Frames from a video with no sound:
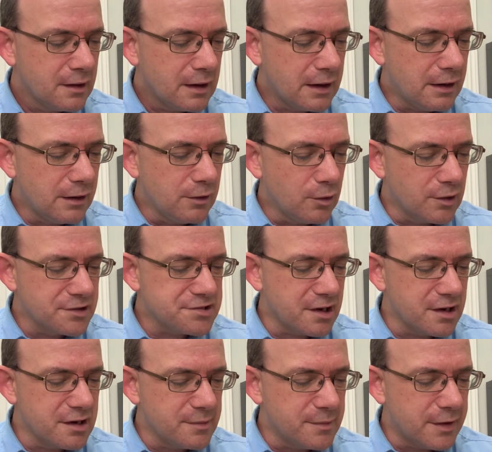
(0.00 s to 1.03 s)
And the Lord said
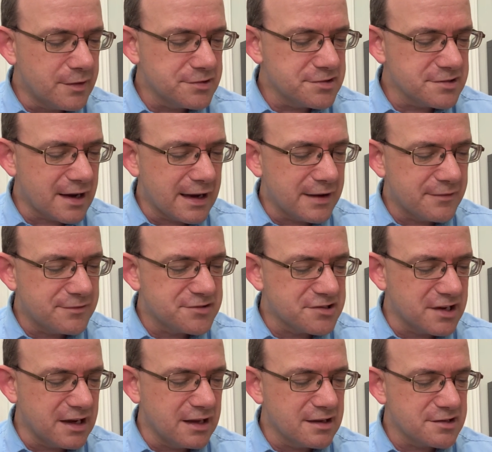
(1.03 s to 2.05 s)
unto Moses, I have
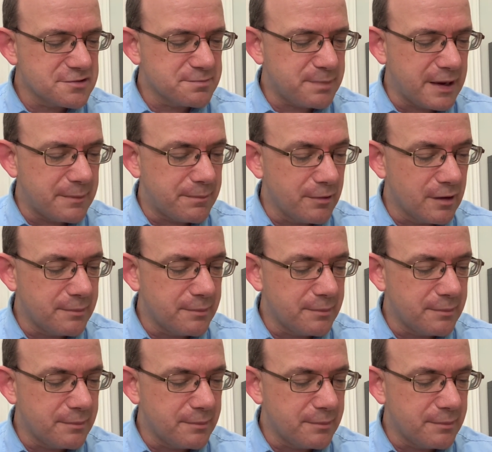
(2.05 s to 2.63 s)
seen this people,